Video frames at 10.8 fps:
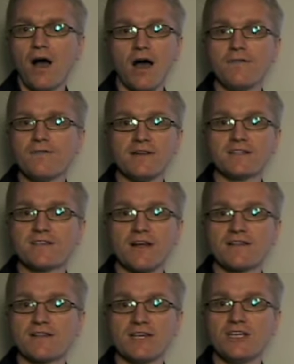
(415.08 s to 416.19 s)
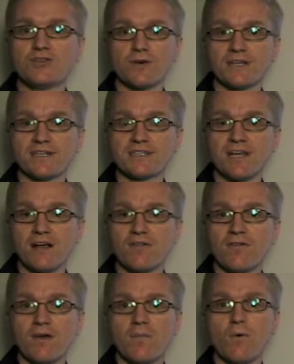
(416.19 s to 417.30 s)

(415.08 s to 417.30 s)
Often it's not the knee joint itself,